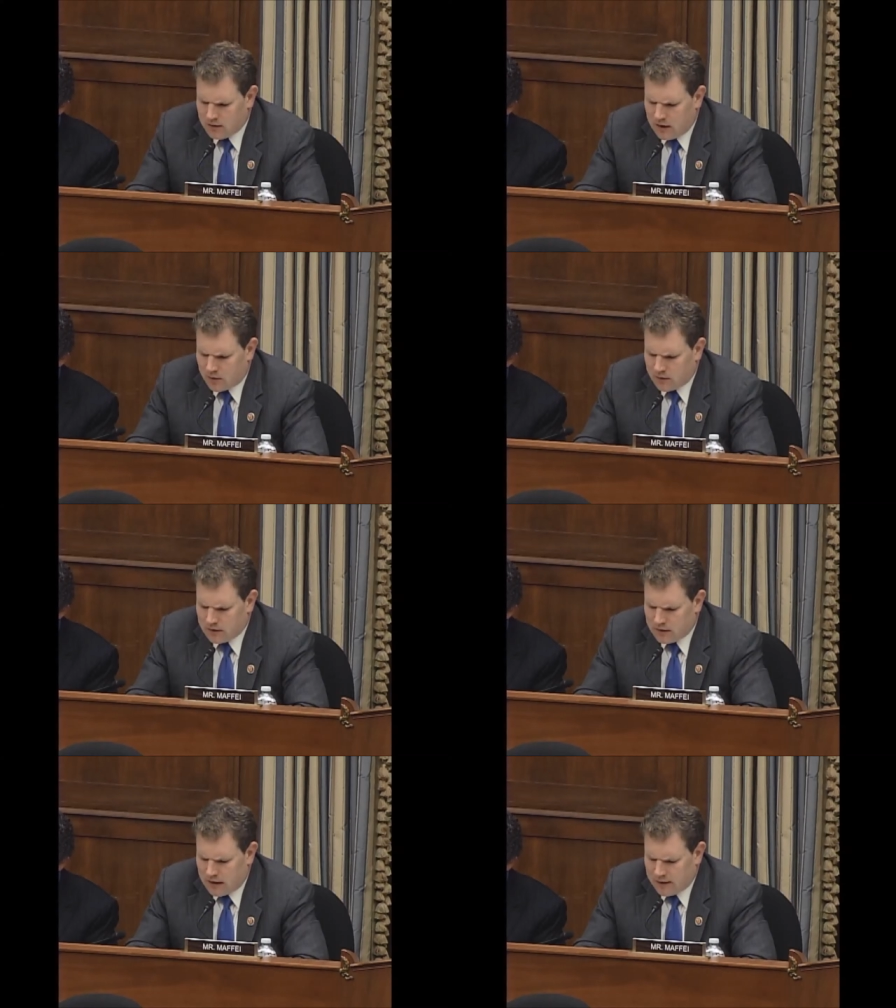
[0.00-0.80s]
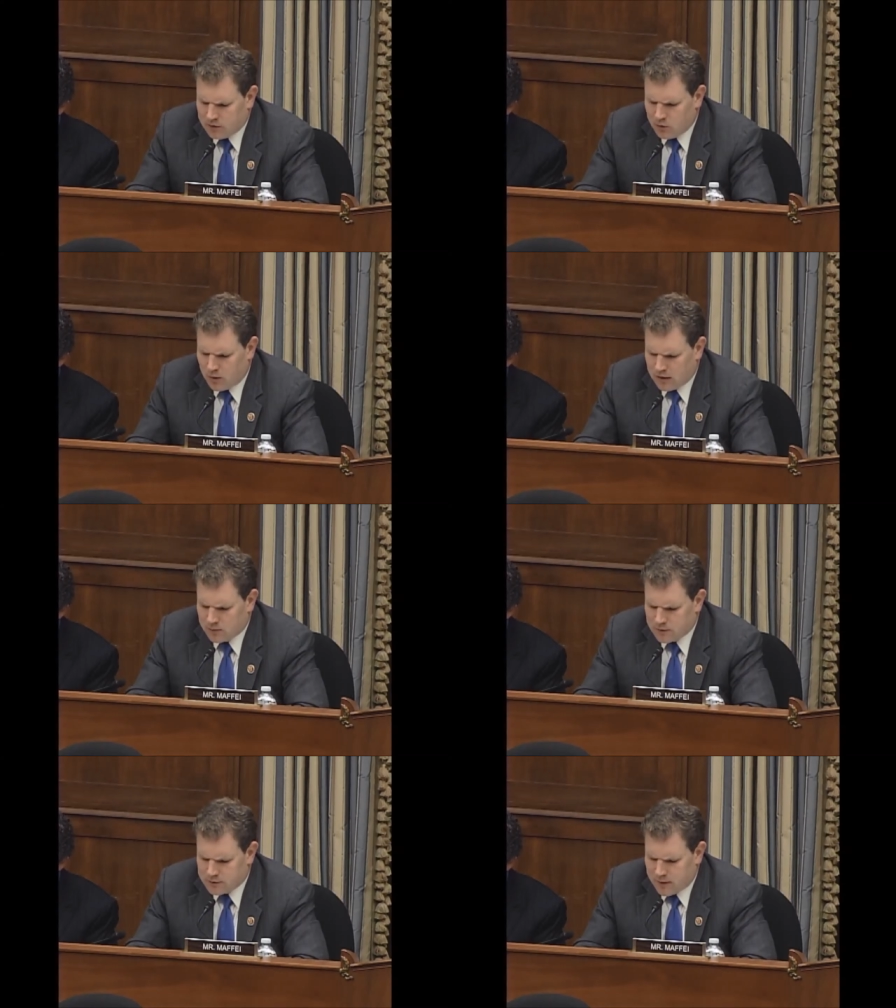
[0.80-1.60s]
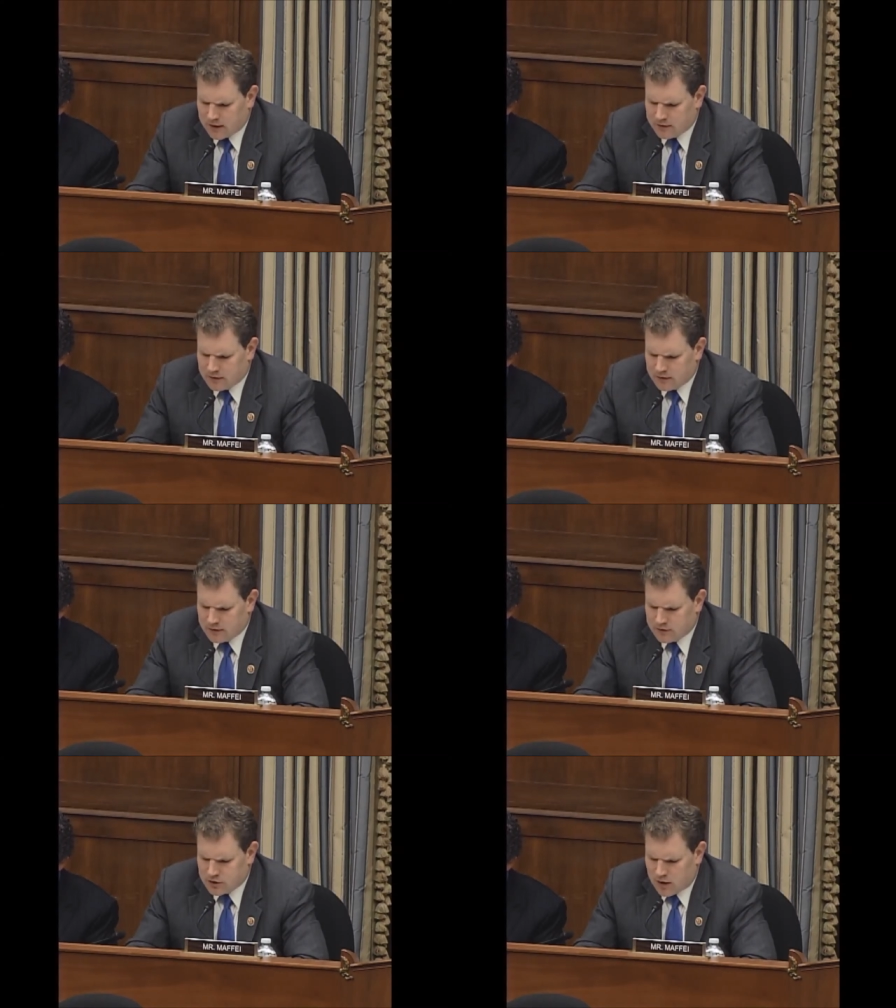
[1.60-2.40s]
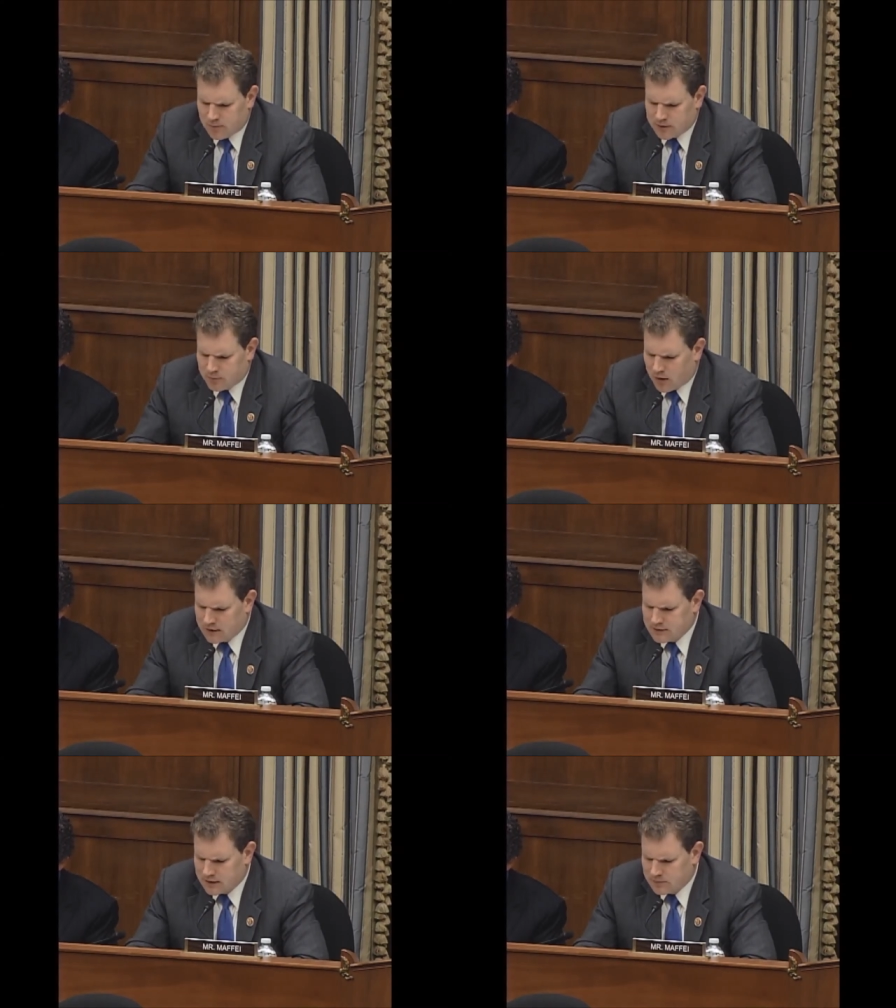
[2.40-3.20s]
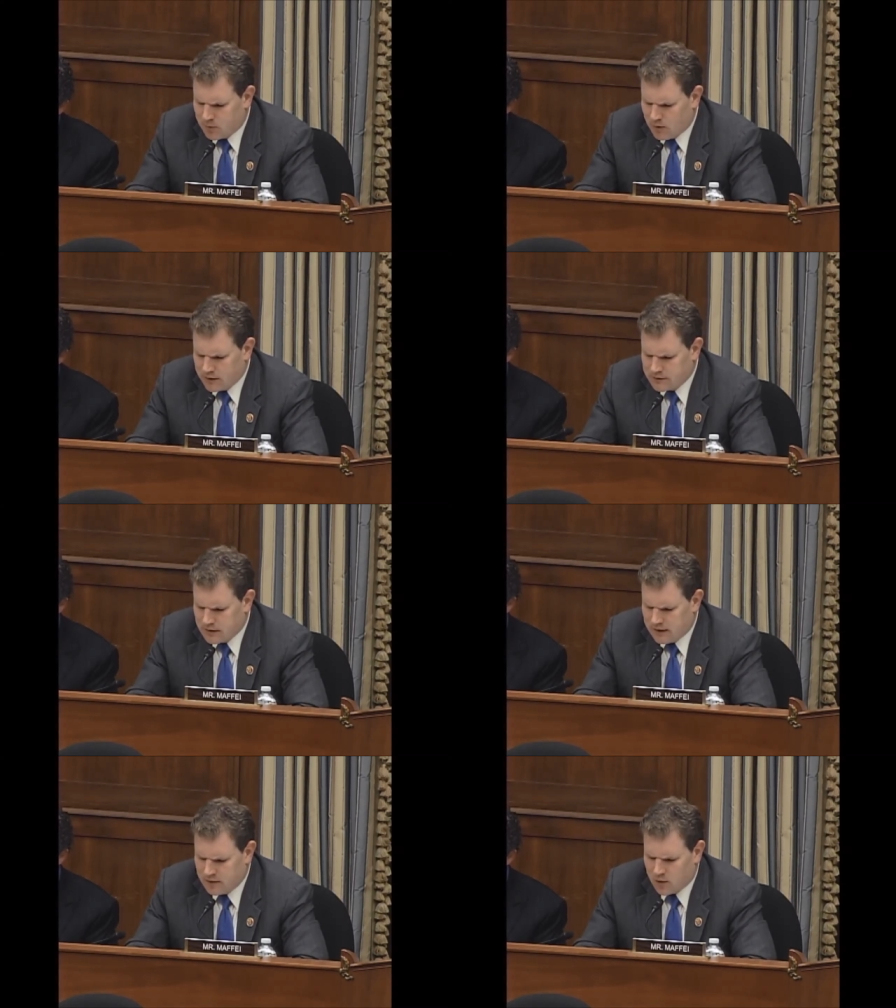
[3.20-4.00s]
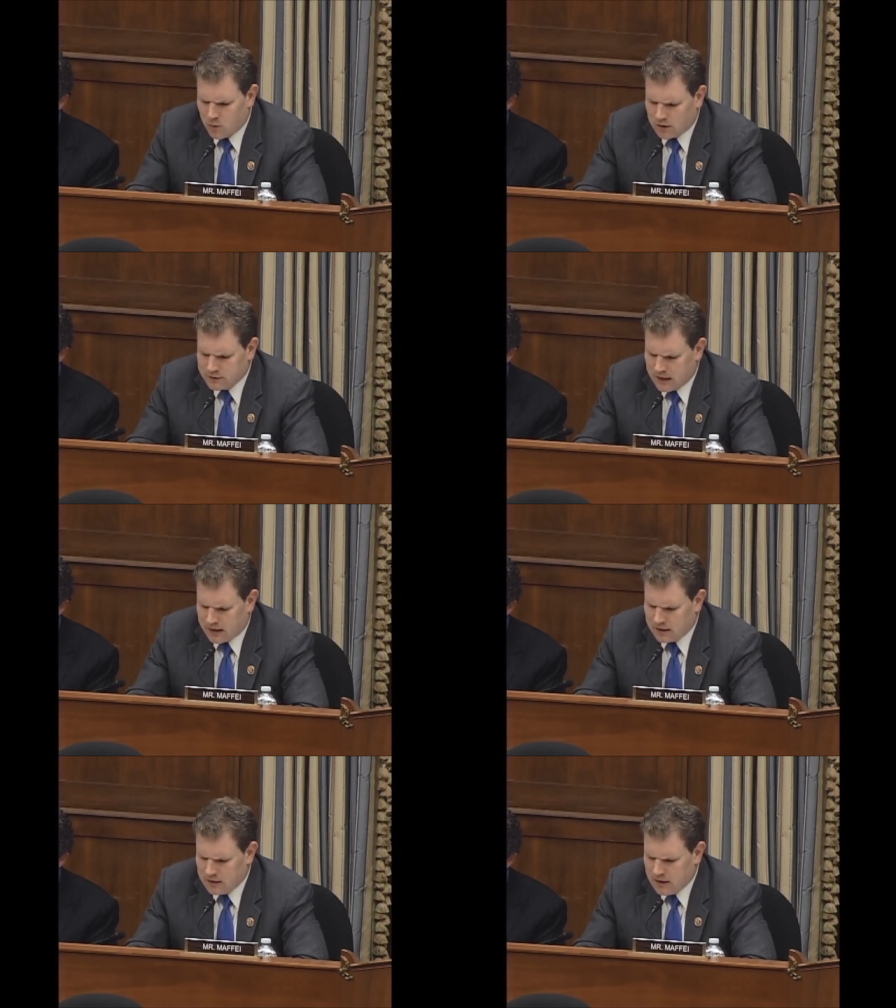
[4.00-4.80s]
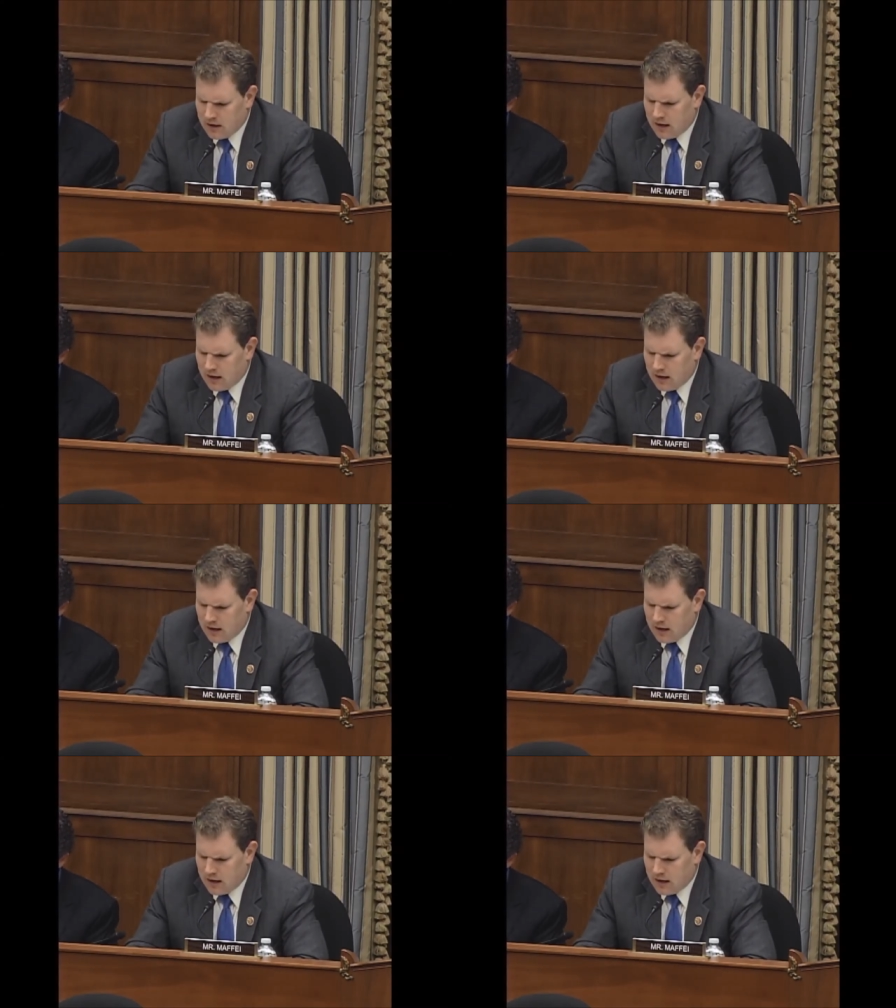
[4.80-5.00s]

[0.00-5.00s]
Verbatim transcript: Now, I do want to respect uh, the Chairman's process points, and they are well taken,